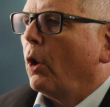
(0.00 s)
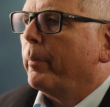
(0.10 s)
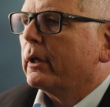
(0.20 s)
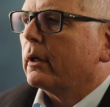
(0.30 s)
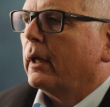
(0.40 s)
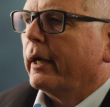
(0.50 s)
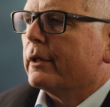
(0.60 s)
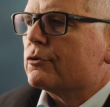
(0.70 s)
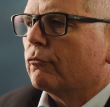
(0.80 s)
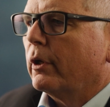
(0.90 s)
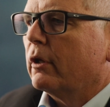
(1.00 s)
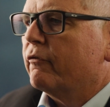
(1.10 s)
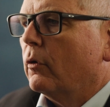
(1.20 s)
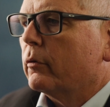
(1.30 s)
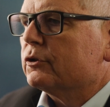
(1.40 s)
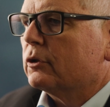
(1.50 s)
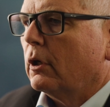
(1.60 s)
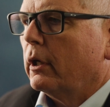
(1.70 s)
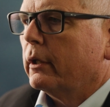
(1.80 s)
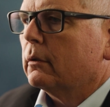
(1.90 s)
helping our clients really focus
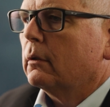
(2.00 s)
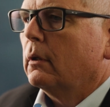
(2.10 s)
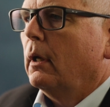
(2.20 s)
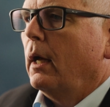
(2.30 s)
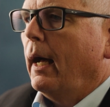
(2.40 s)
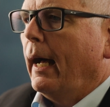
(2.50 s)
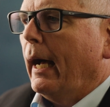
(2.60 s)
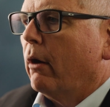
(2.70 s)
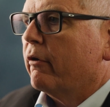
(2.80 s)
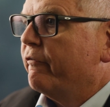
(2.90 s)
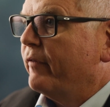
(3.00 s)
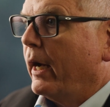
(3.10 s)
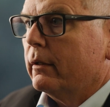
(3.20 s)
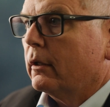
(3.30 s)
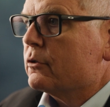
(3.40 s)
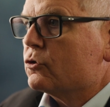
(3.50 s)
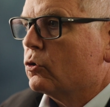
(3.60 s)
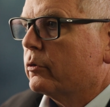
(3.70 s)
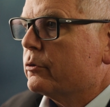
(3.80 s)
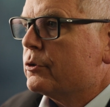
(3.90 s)
on how to find the
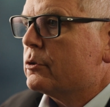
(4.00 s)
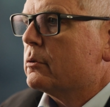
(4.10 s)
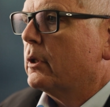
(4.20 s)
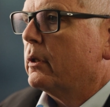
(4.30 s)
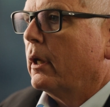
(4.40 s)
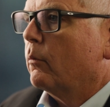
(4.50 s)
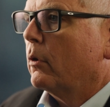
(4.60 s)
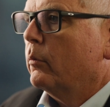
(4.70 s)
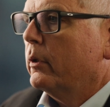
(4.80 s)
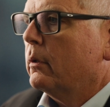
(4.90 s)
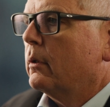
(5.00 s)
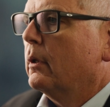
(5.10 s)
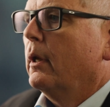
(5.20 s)
consumers that they work with